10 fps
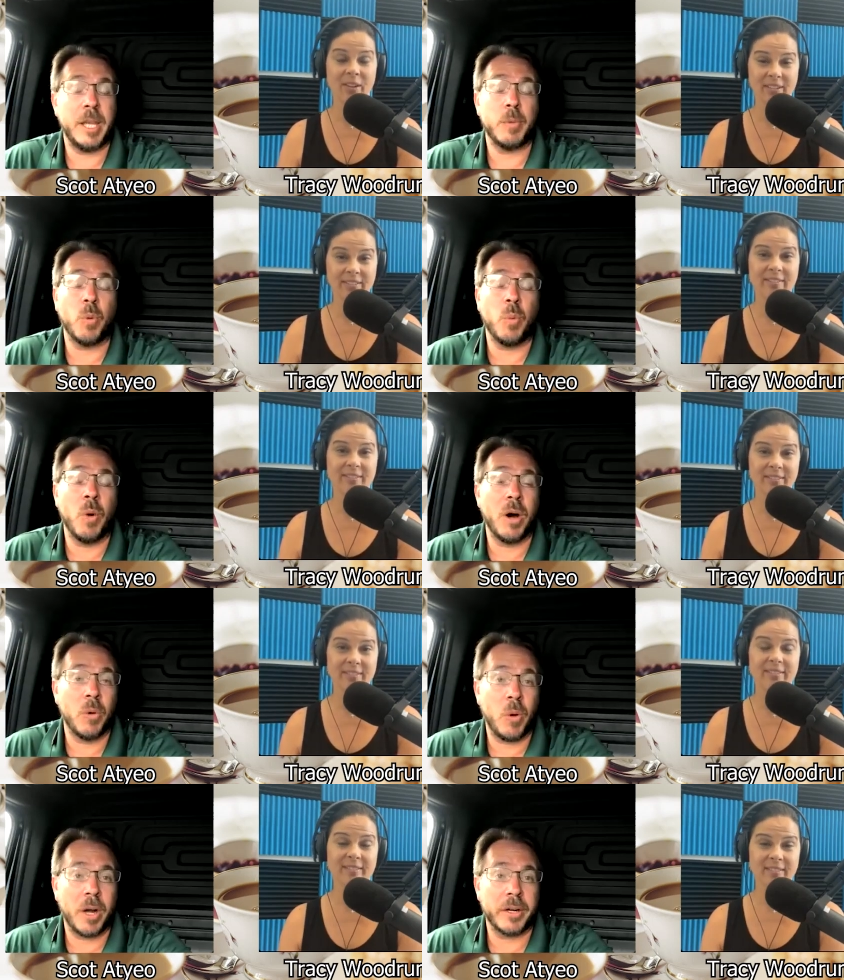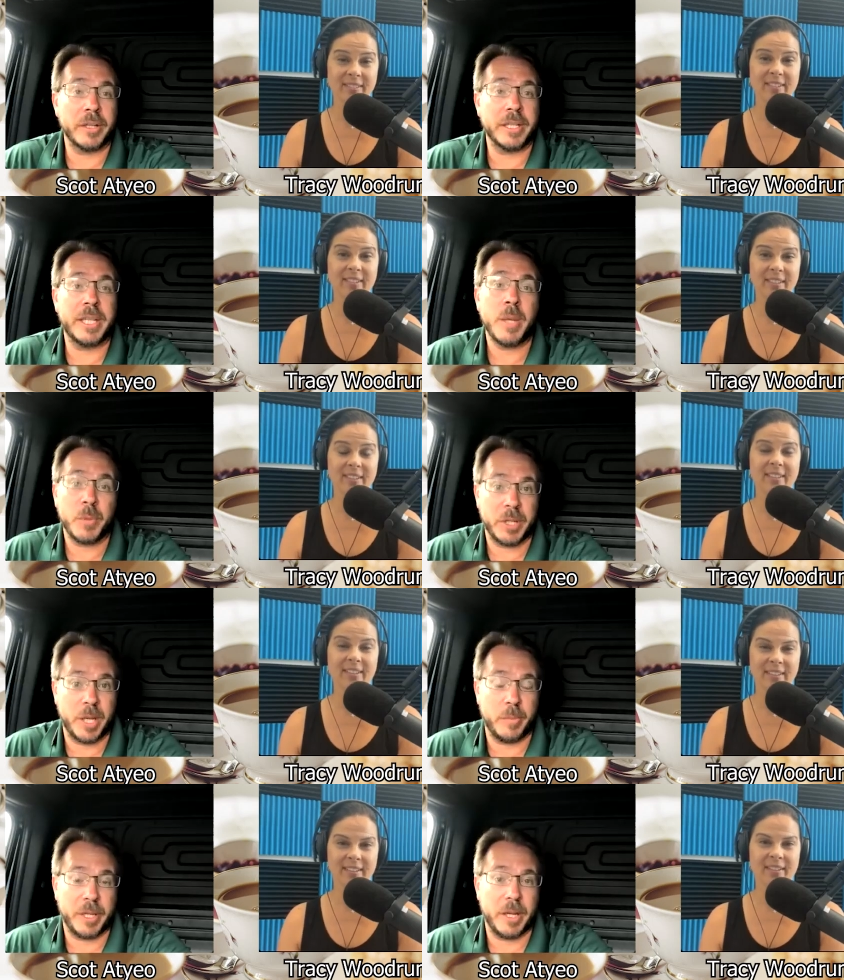Speaker 1: keep okay. it well watered to keep it
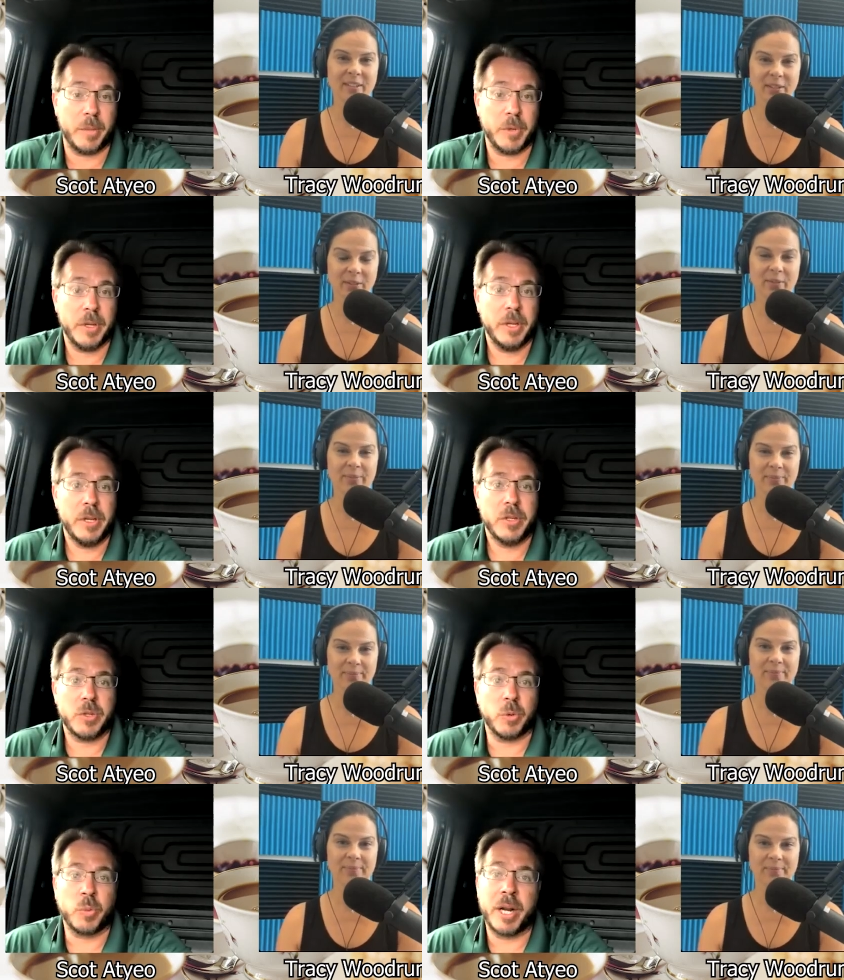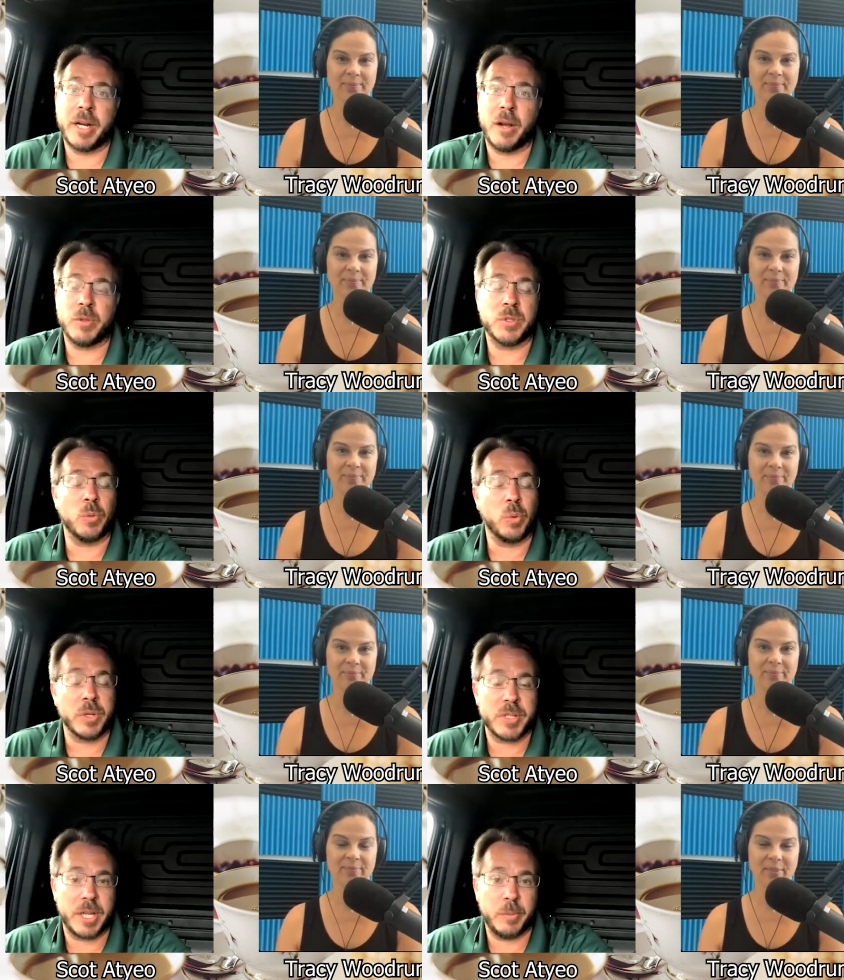coming up. So right now is the
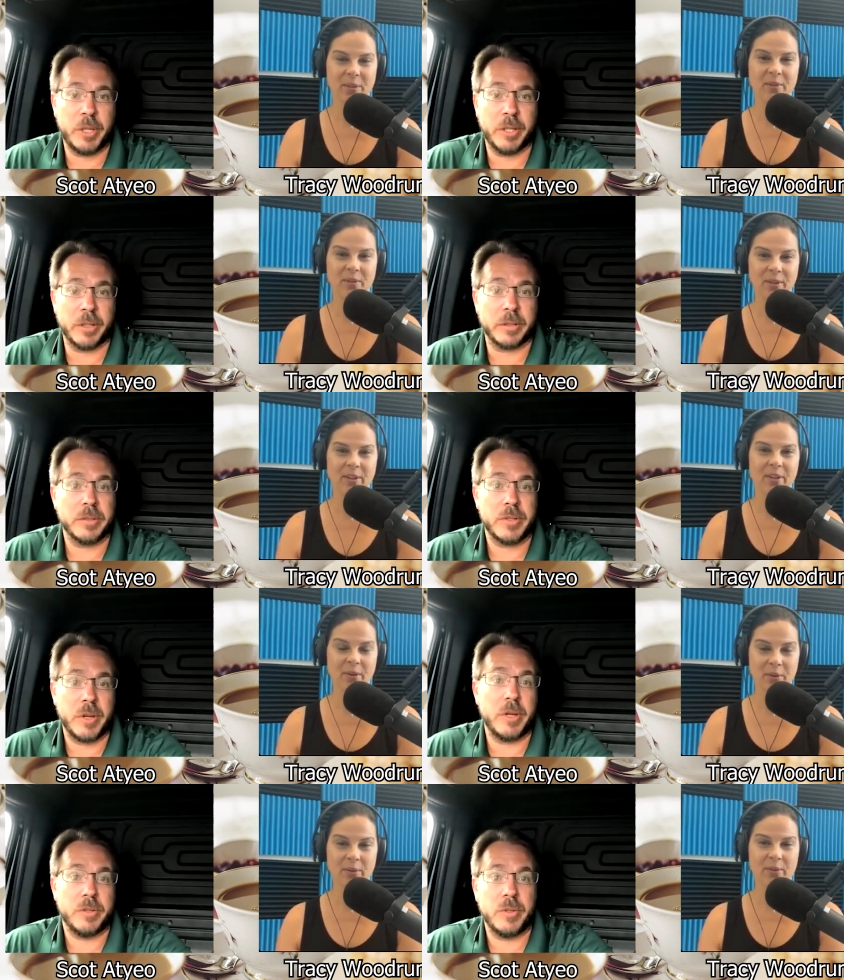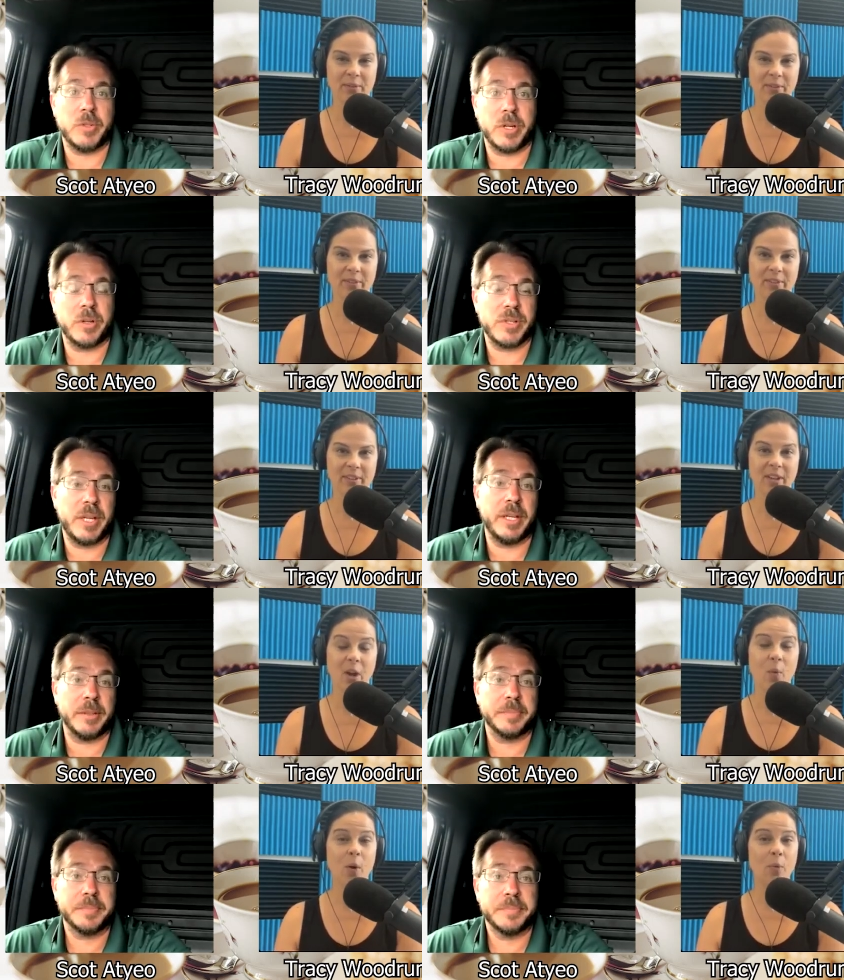worst time of year to to start
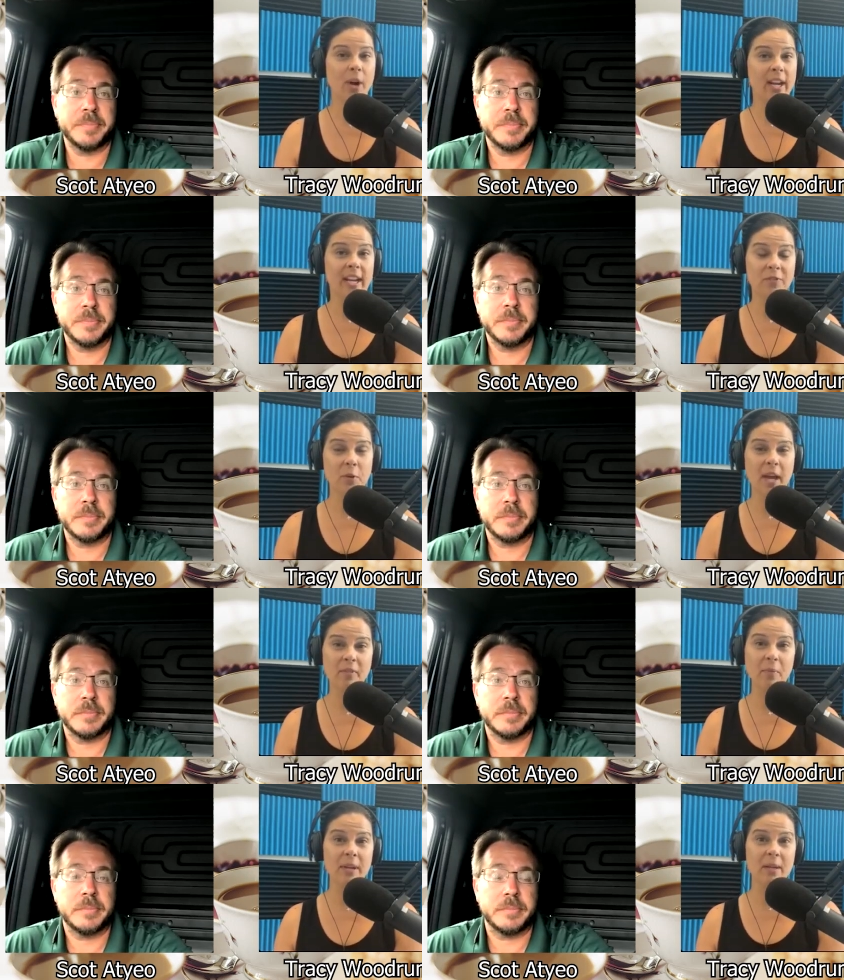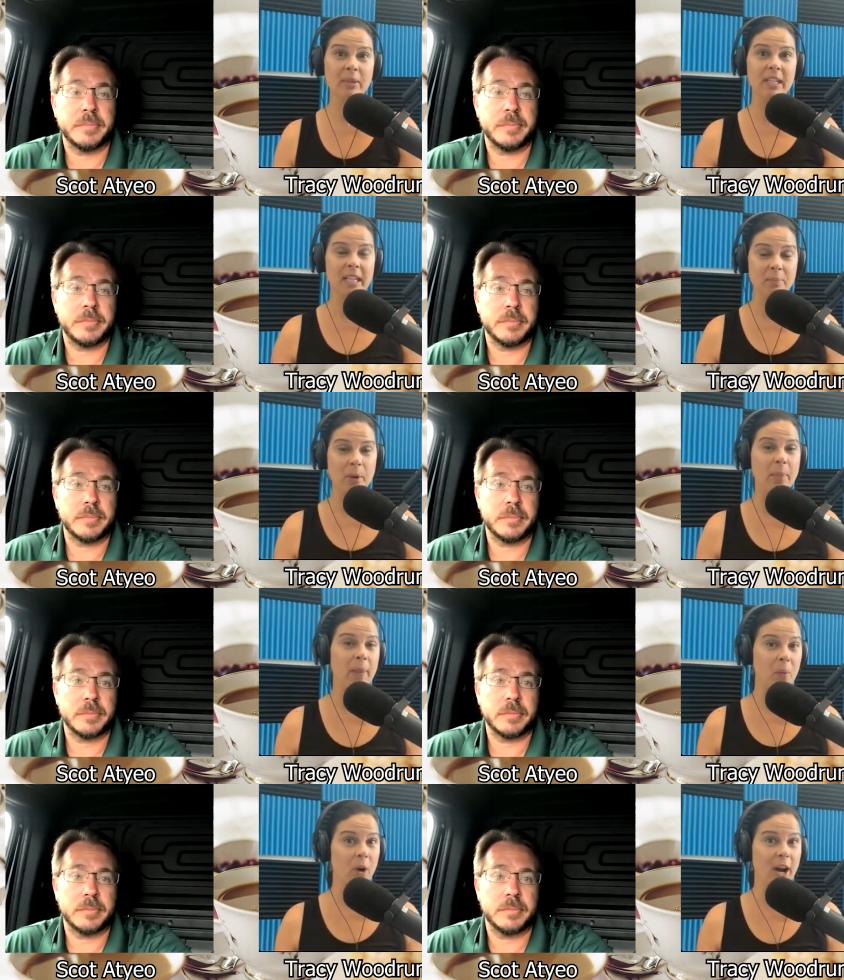seeding.
Speaker 2: Well, right. If you haven't been able to keep up on the